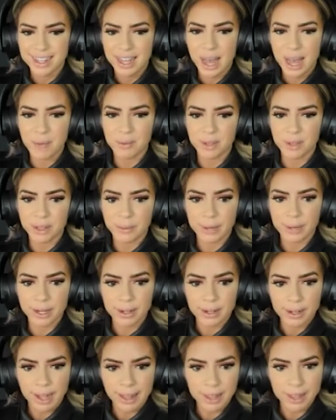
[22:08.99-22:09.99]
I'm really weird.
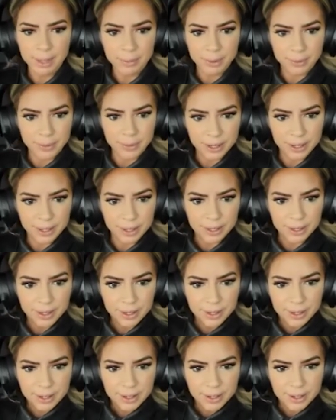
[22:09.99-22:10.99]
I like being weird.
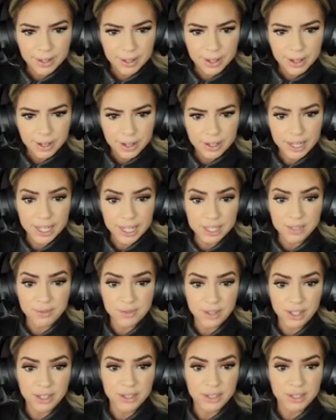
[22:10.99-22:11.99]
Yes,
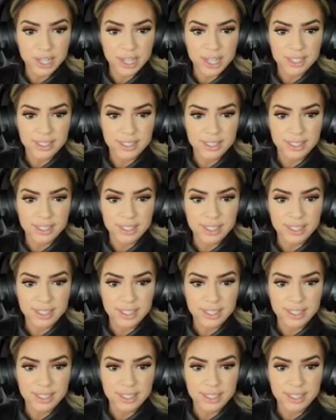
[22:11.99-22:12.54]
follow Jess.